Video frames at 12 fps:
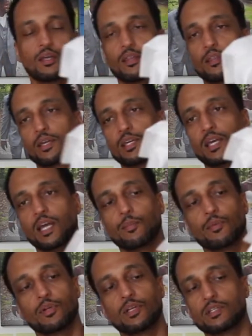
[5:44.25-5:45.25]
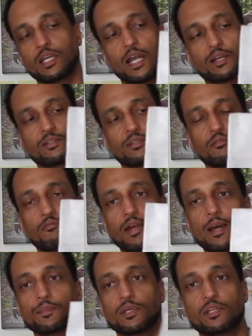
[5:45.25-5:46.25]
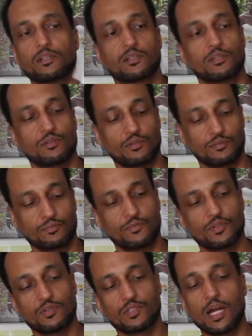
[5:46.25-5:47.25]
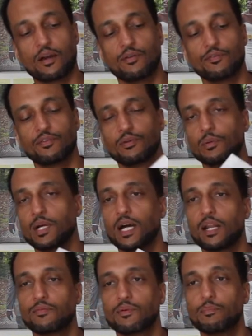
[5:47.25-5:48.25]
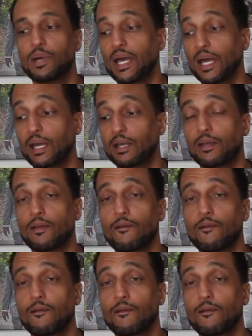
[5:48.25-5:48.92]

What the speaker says: The camera is actually wrapped in this little styrofoam kind of a bag.